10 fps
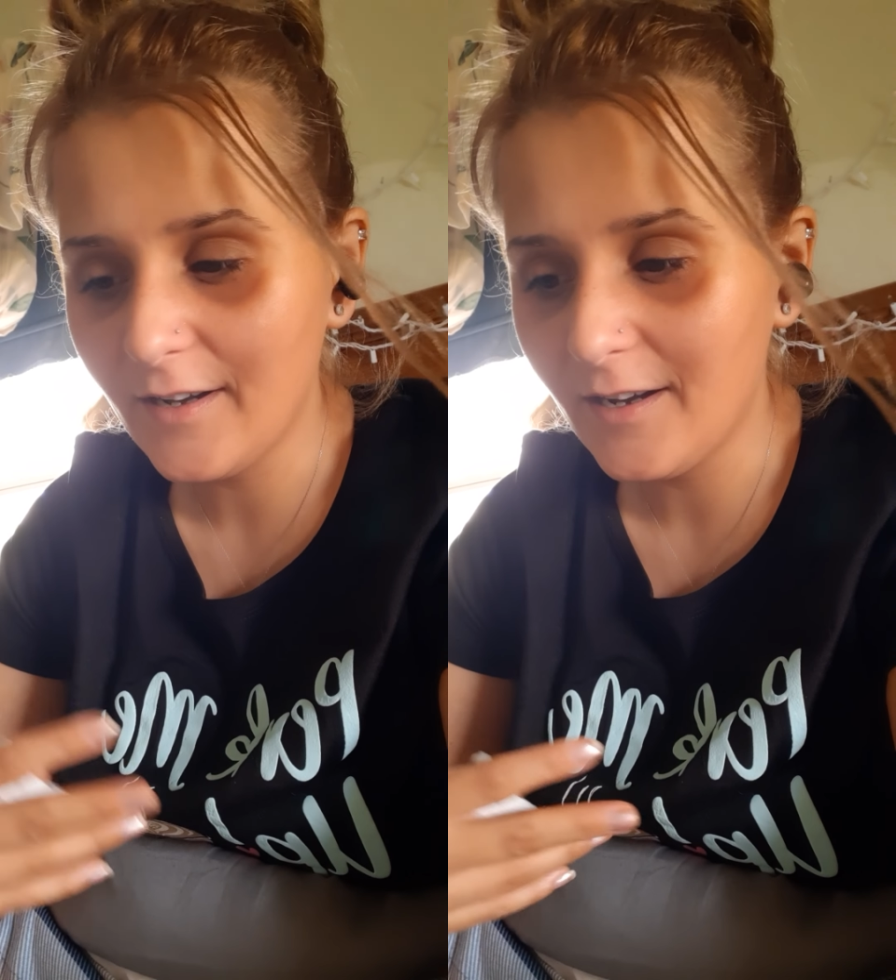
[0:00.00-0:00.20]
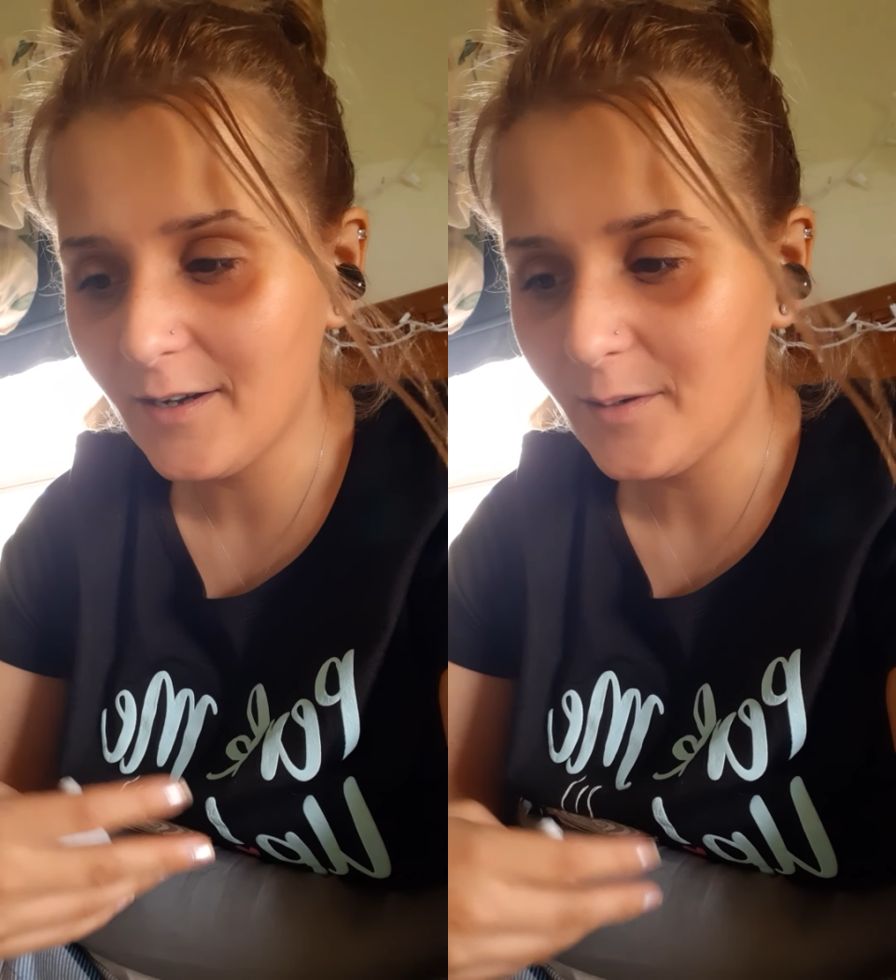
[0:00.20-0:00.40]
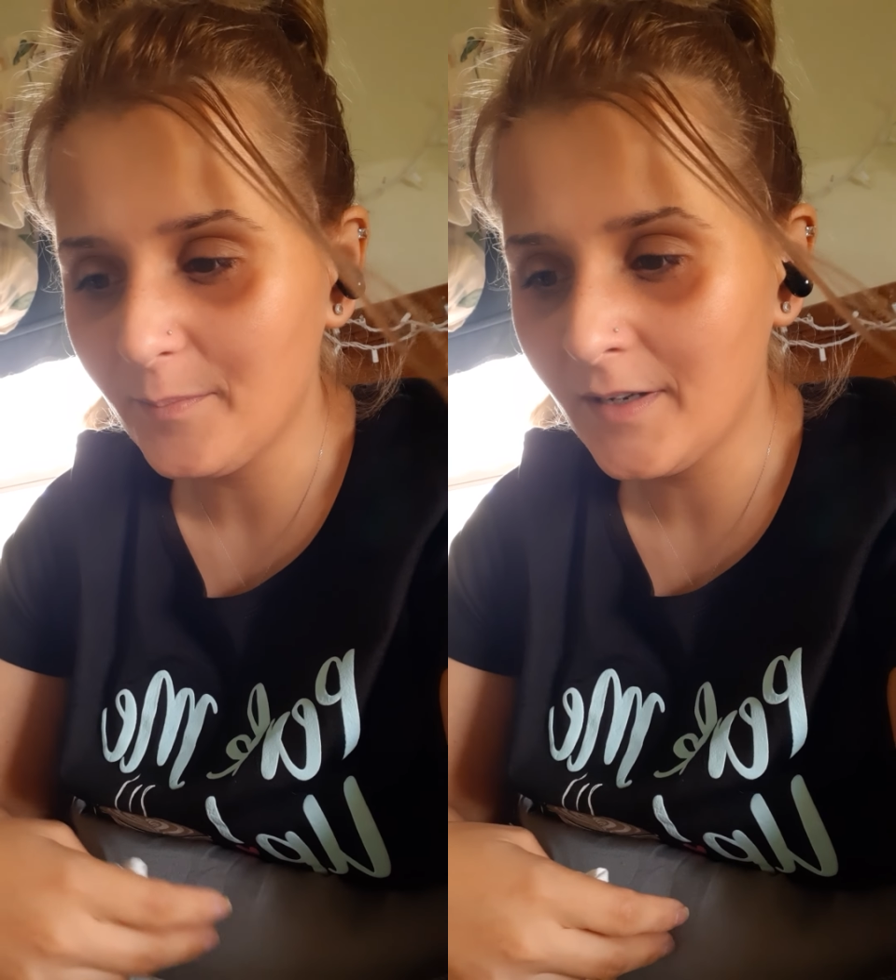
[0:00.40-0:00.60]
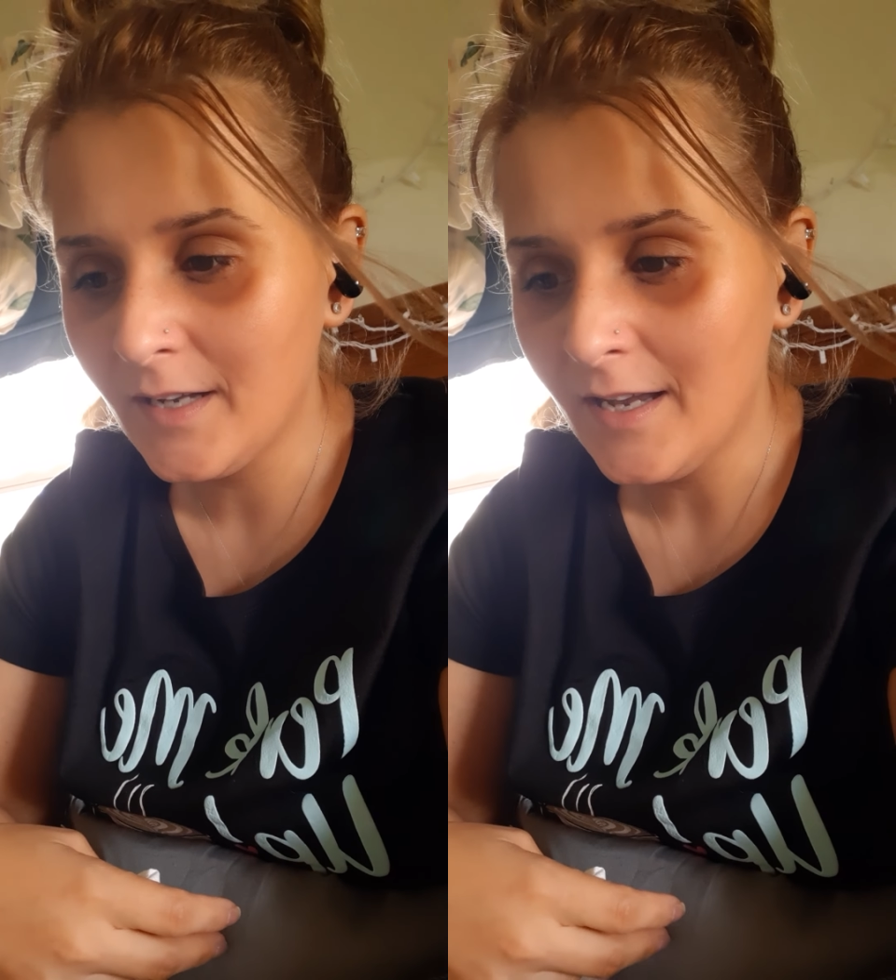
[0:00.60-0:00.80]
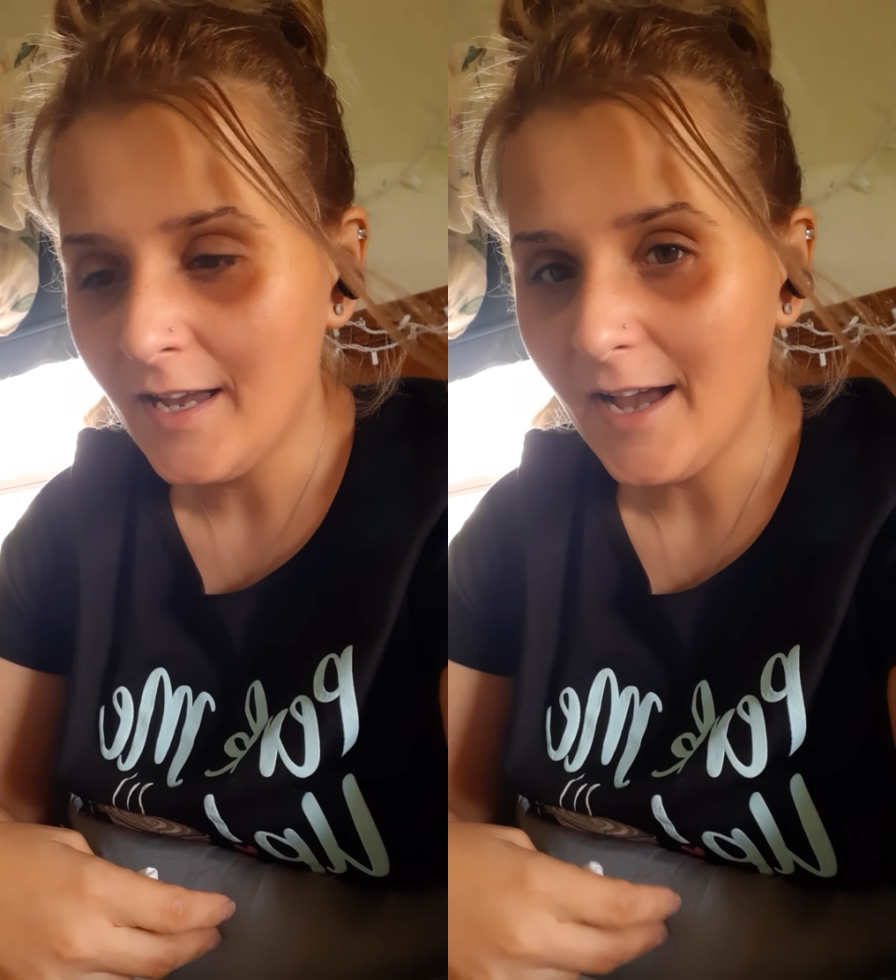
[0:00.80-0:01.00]
Um,
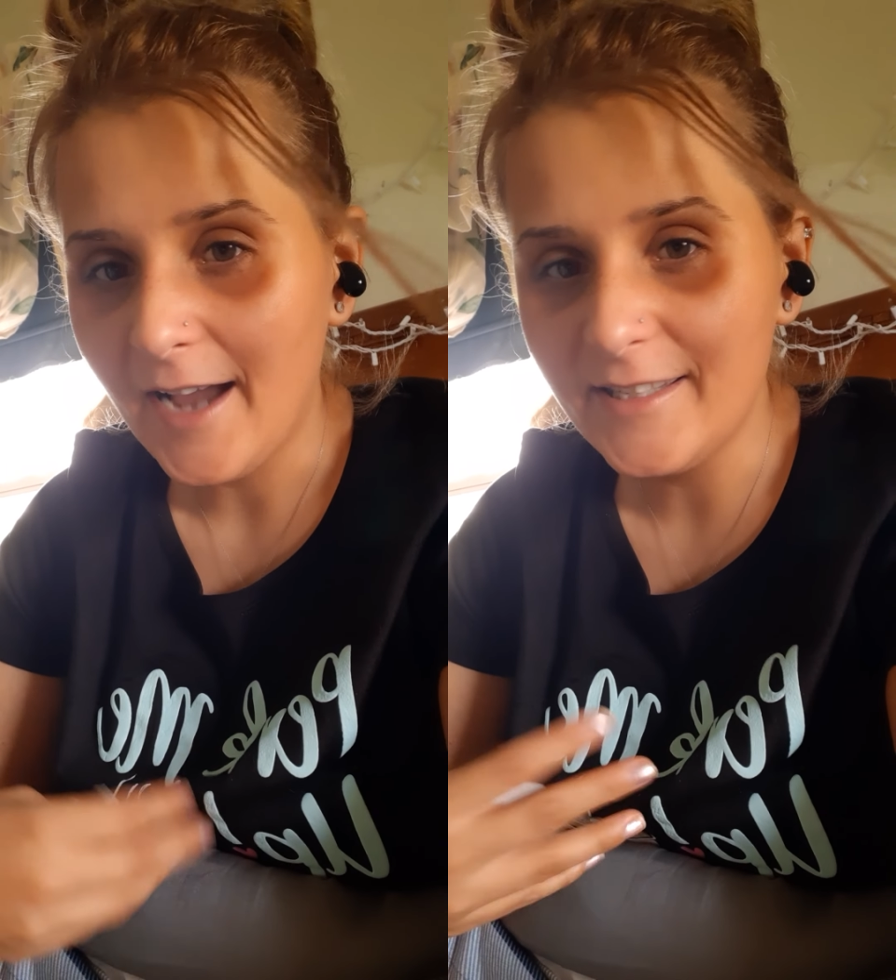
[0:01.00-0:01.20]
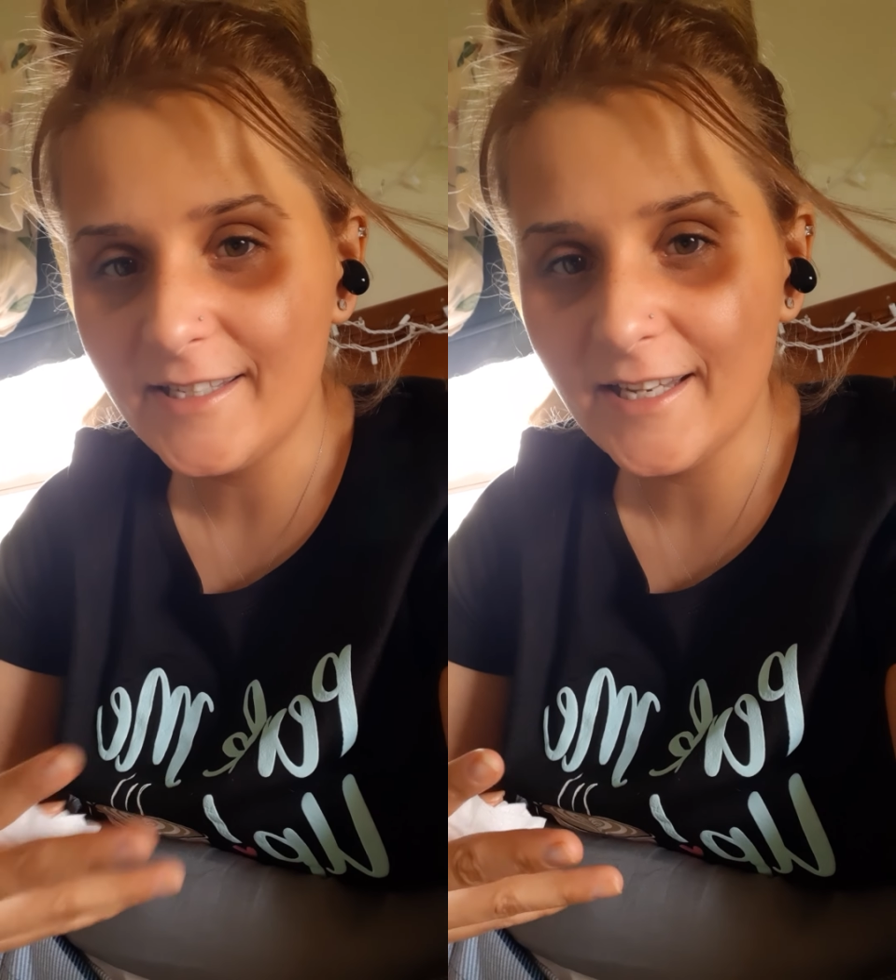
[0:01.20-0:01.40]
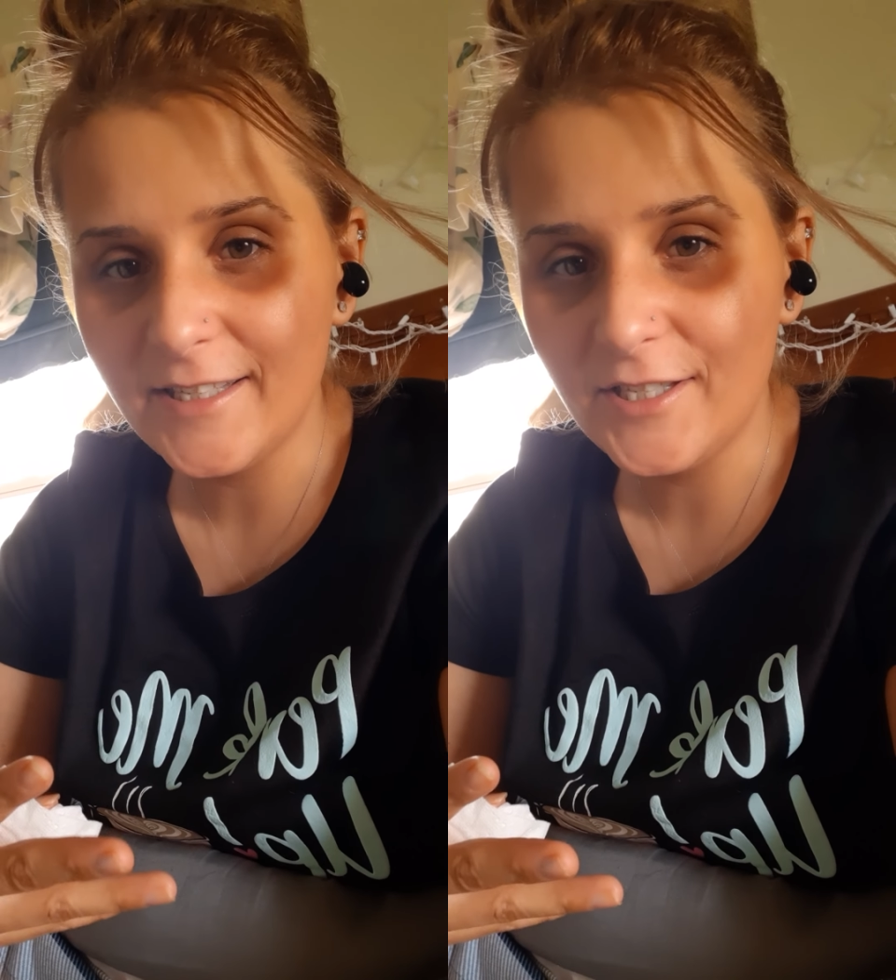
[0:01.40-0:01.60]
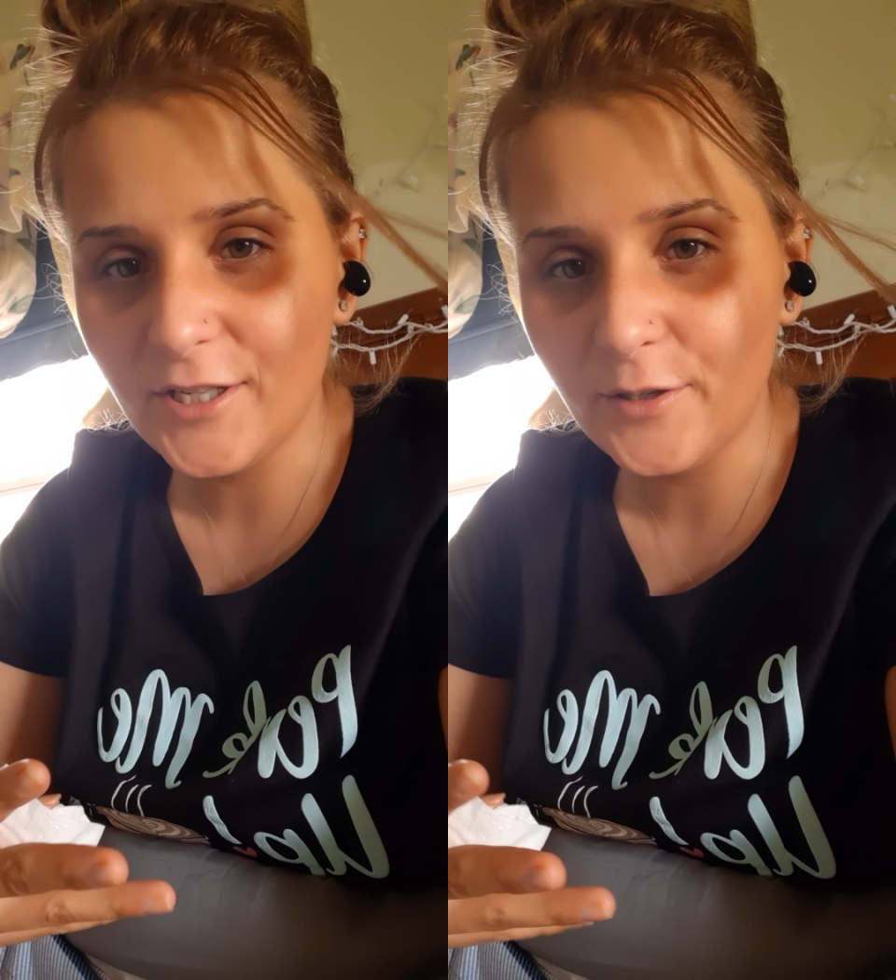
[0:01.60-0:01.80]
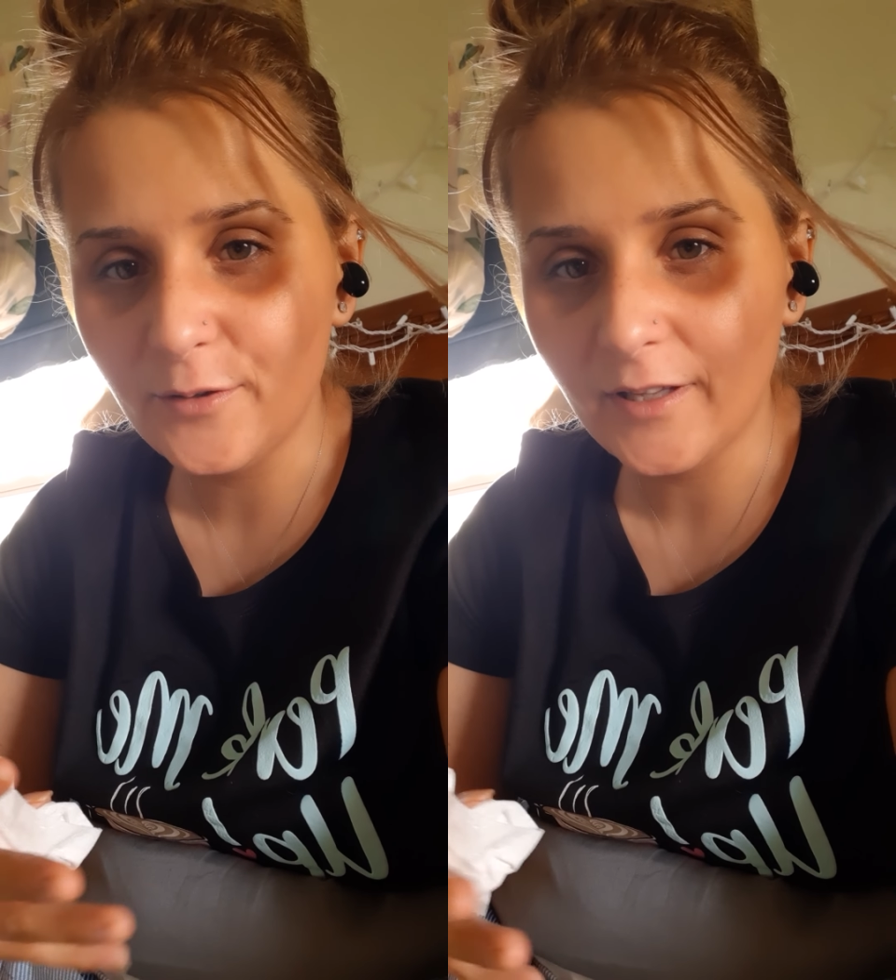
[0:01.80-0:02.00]
I did do